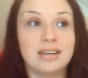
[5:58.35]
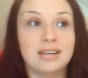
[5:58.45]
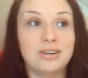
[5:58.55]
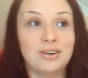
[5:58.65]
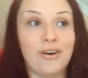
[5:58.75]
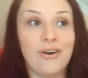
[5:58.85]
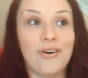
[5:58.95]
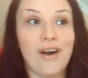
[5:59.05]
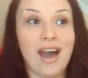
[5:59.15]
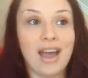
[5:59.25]
you
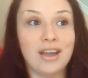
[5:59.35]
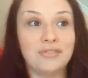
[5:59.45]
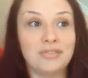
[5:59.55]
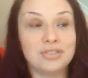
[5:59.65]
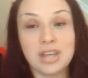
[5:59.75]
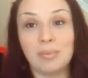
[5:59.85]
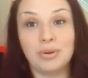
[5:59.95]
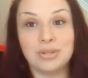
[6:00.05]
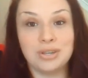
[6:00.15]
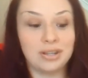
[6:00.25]
know, I stopped
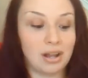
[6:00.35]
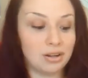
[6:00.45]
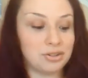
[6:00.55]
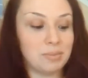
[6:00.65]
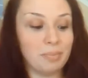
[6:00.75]
going to the Dollar Tree.